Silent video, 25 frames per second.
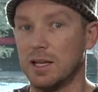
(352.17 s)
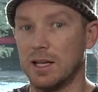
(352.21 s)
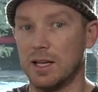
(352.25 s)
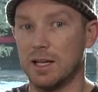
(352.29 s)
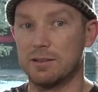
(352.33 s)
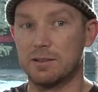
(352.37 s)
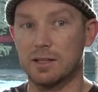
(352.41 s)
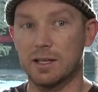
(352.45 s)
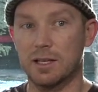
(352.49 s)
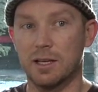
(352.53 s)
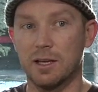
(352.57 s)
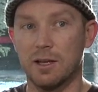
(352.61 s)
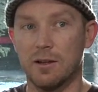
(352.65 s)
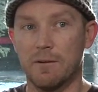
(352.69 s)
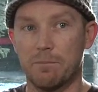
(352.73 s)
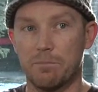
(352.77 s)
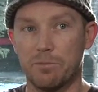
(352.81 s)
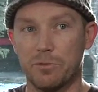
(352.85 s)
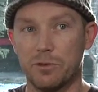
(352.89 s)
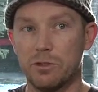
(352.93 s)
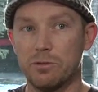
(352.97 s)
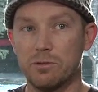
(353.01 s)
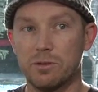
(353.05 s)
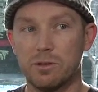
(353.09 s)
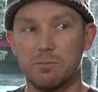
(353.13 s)
It's like,
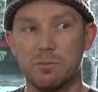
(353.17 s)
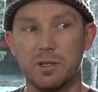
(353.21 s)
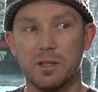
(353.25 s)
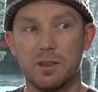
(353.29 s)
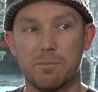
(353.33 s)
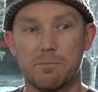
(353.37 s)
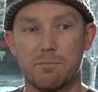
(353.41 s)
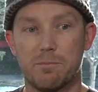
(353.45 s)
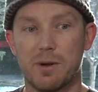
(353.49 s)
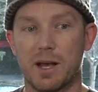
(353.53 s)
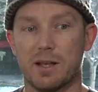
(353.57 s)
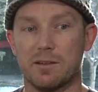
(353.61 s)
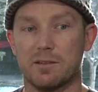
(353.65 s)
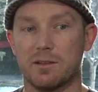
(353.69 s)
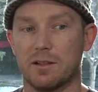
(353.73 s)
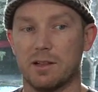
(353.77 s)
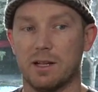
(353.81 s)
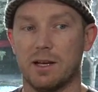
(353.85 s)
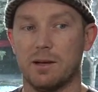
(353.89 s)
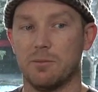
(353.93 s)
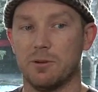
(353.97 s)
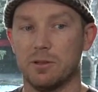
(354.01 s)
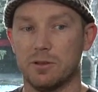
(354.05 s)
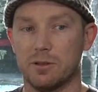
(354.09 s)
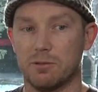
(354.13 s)
you can be the best
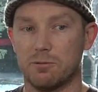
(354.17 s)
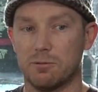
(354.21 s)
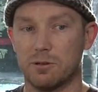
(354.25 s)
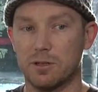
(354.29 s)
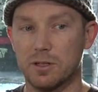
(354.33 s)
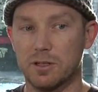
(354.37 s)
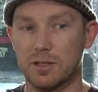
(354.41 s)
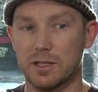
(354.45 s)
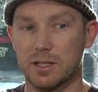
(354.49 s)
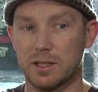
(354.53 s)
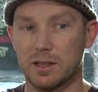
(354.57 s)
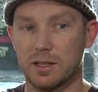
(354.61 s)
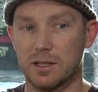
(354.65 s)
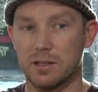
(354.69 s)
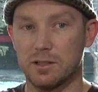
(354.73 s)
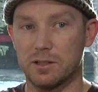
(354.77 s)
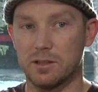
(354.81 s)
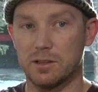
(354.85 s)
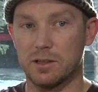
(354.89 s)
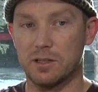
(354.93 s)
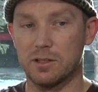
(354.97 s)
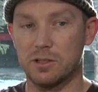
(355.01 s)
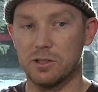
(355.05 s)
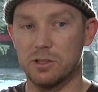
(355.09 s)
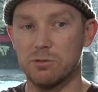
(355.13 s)
climber in the world and
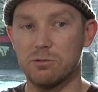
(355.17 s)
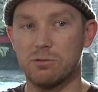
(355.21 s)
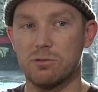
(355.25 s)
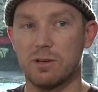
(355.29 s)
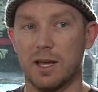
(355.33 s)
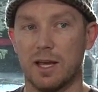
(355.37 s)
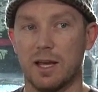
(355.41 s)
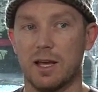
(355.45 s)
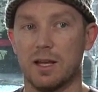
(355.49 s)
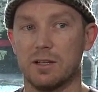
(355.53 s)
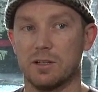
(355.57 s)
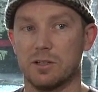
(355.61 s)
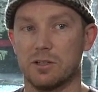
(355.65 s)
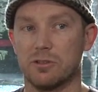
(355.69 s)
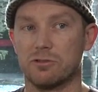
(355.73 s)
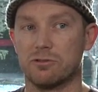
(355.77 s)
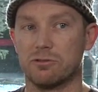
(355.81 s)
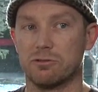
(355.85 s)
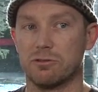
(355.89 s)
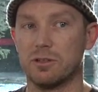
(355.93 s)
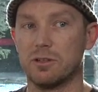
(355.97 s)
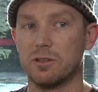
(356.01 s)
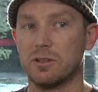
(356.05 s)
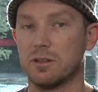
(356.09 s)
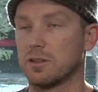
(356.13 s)
that you can't
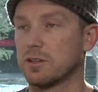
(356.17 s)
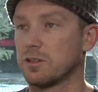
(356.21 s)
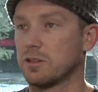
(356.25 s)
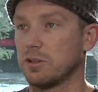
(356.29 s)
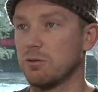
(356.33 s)
control.